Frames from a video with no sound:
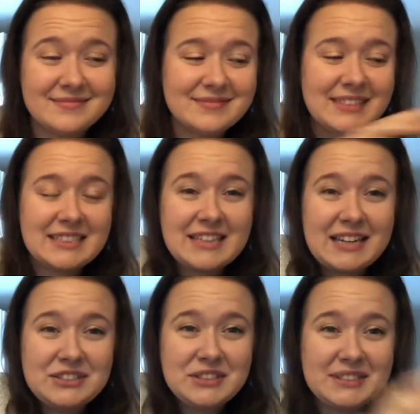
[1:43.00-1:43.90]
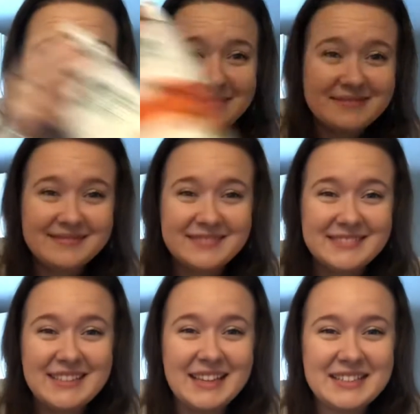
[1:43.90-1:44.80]
this kind of junk.
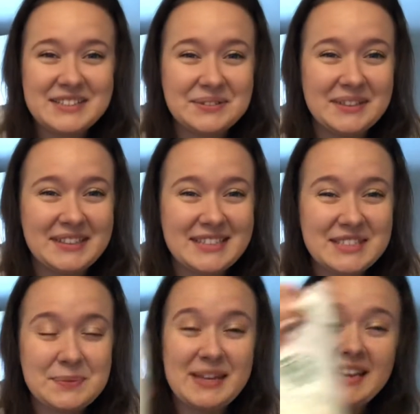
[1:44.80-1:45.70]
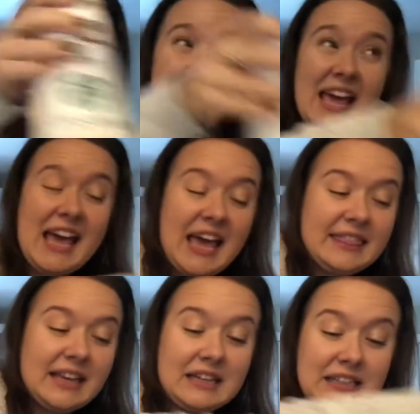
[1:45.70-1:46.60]
It's really sweet,
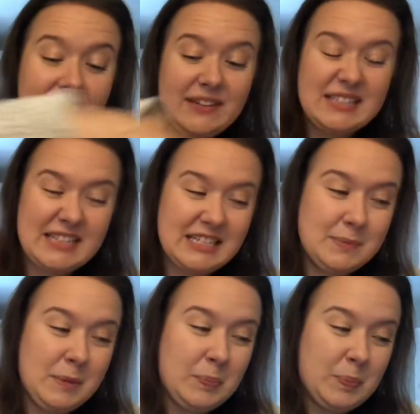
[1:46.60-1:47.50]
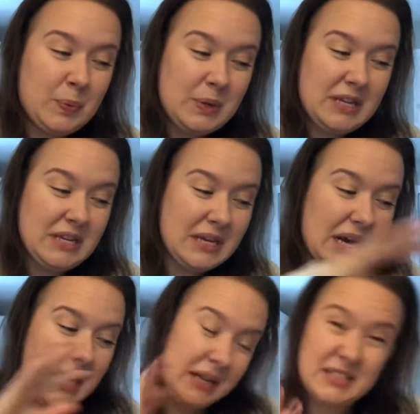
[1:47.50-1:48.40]
and the Califia tend to be pretty
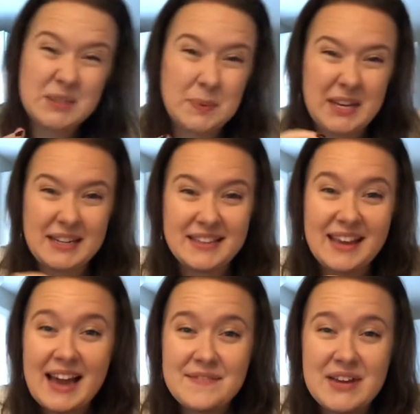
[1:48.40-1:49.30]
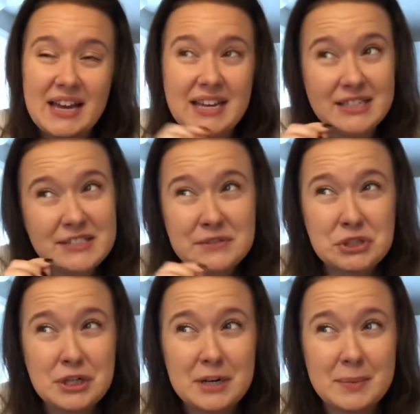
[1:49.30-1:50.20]
unsweetened. They have a hint of
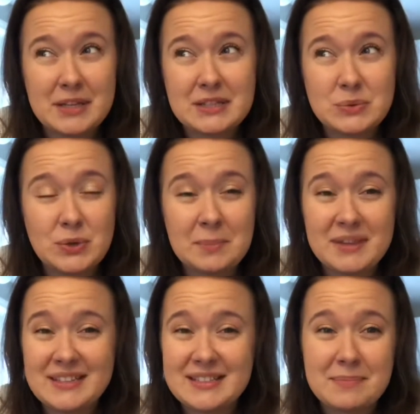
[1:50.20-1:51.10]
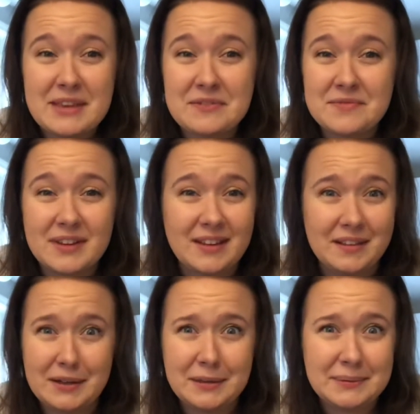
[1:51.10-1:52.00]
sugar, but it's normally something really
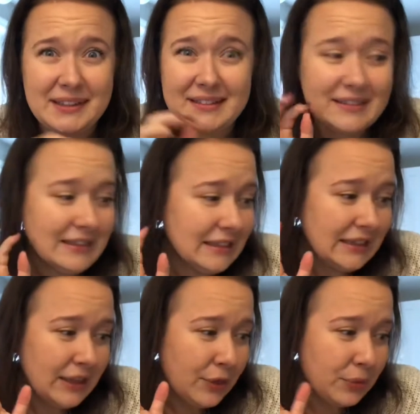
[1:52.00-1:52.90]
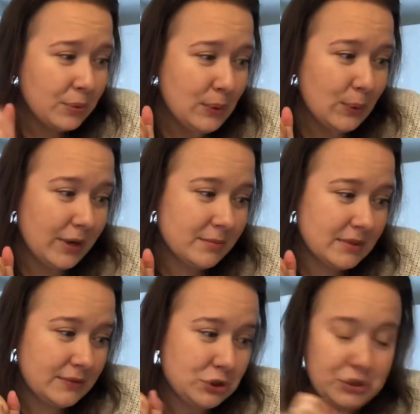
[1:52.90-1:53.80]
low, like 3 grams
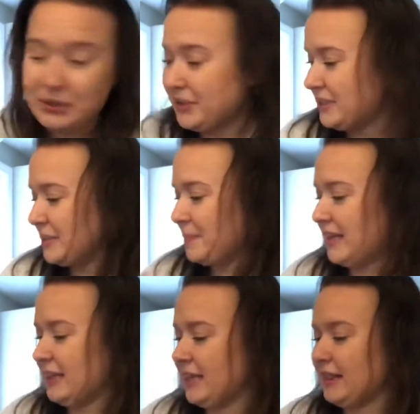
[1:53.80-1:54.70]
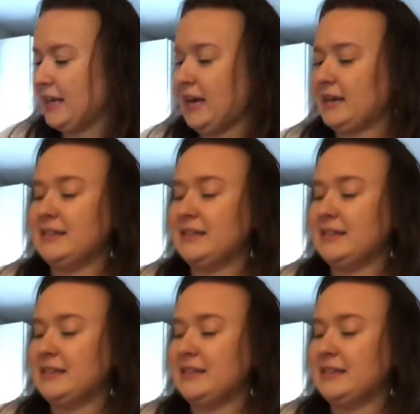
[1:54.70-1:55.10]
of sugar or something like that.